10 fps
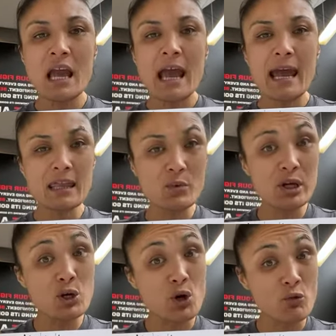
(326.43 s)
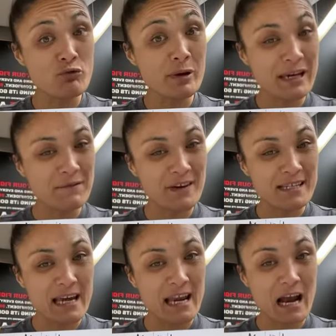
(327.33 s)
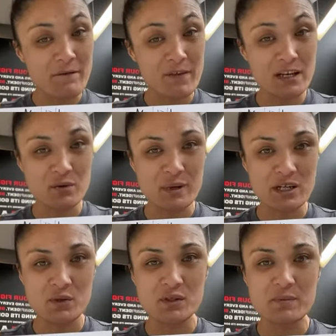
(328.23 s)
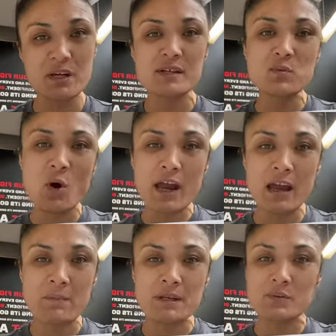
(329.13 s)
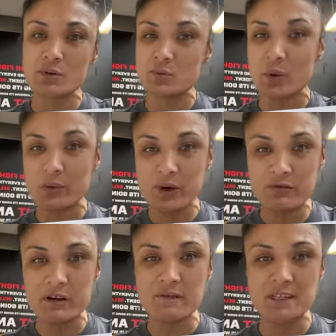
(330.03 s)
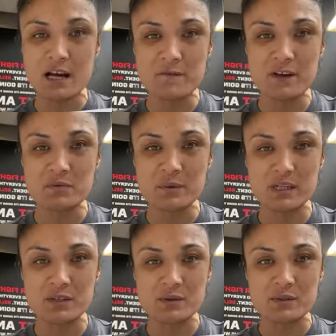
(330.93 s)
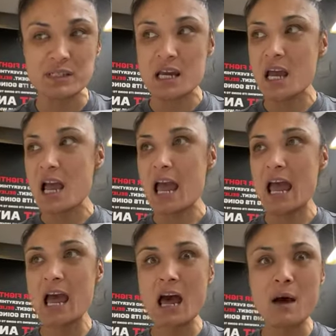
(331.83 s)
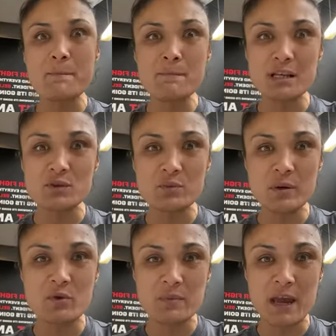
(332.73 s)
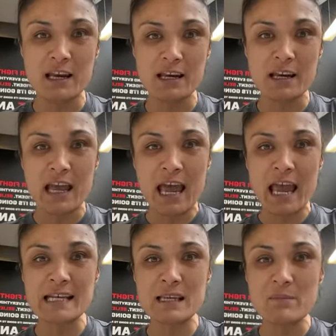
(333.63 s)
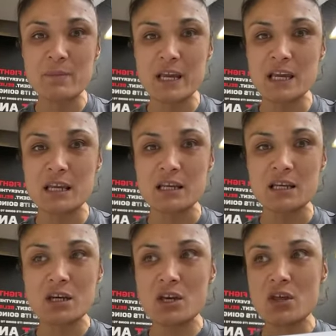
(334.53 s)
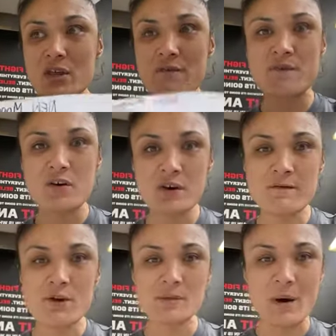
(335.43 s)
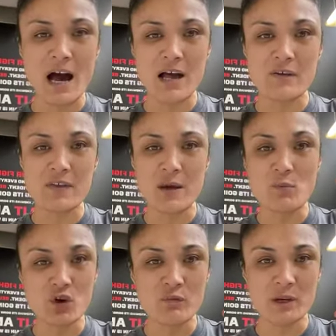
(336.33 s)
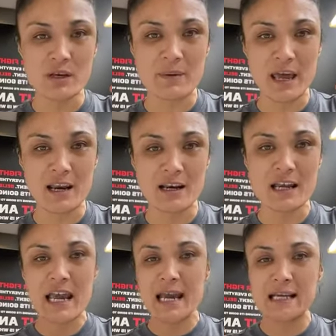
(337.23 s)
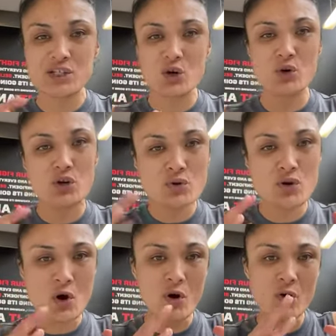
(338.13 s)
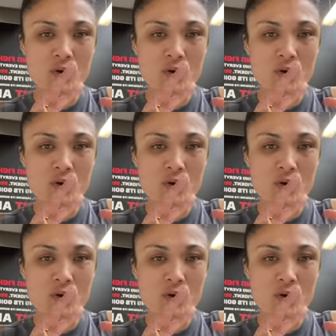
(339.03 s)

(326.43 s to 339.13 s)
and then we revisit our fundamentals, because what happens was when we revisit our fundamentals, our muscle memory pattern has embedded the very first part of that movement pattern, and so you know